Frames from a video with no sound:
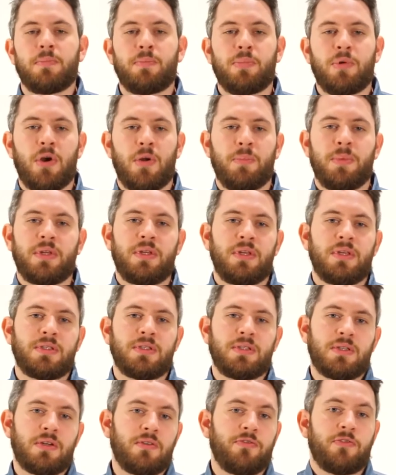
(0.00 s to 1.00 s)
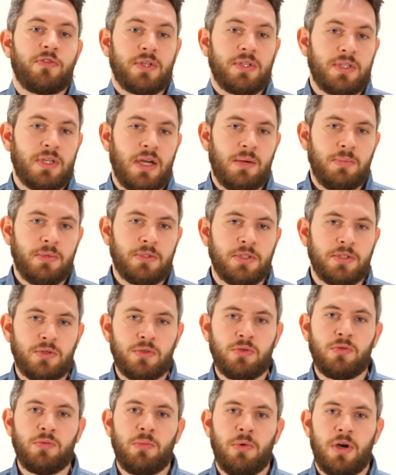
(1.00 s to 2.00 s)
properties of, for example, the
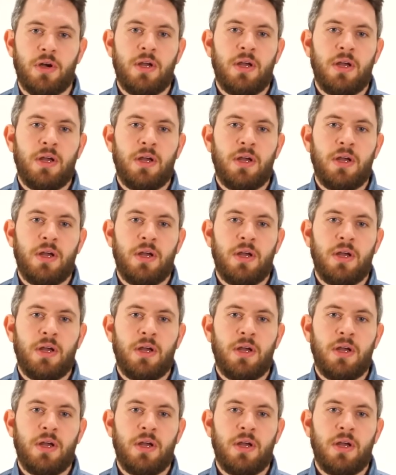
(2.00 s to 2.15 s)
tumor.